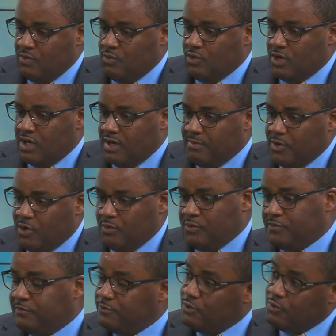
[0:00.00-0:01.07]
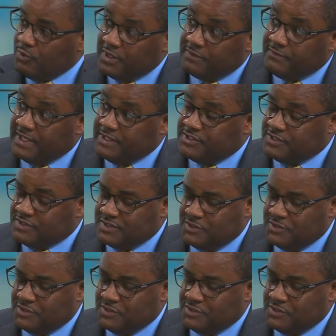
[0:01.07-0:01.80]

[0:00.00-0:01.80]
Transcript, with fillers: will come on with full renovation.